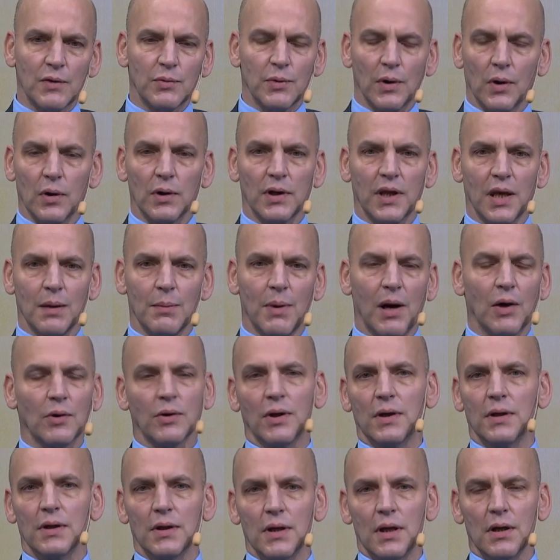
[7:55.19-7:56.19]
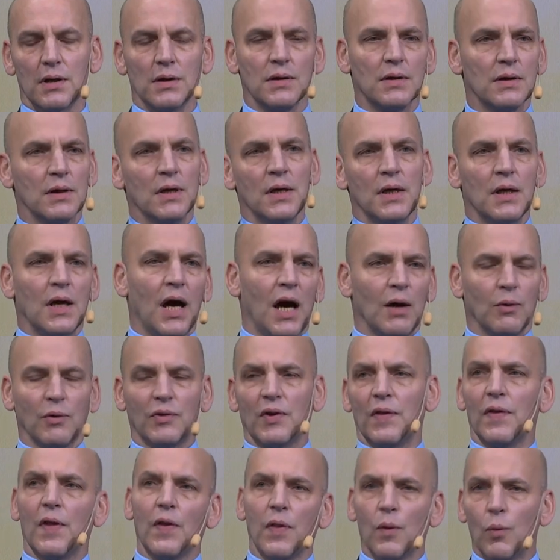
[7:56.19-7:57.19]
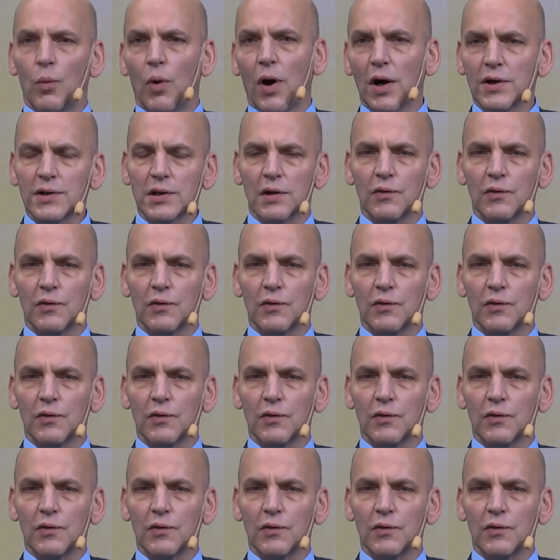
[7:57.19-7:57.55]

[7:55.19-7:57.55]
We all came out, and and I was under the water a